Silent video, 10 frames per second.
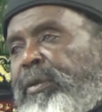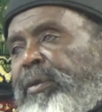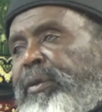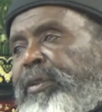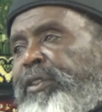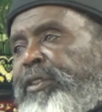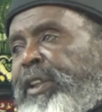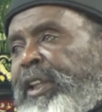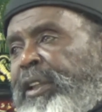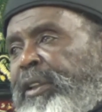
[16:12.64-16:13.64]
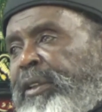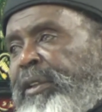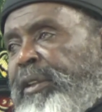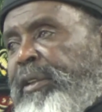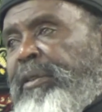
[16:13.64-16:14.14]
You just kind of
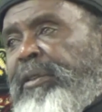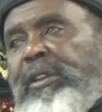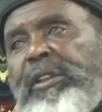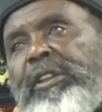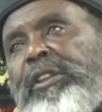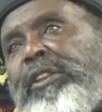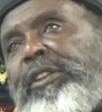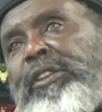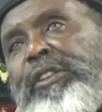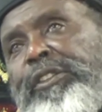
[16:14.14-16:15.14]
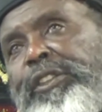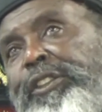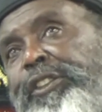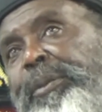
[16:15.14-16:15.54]
60%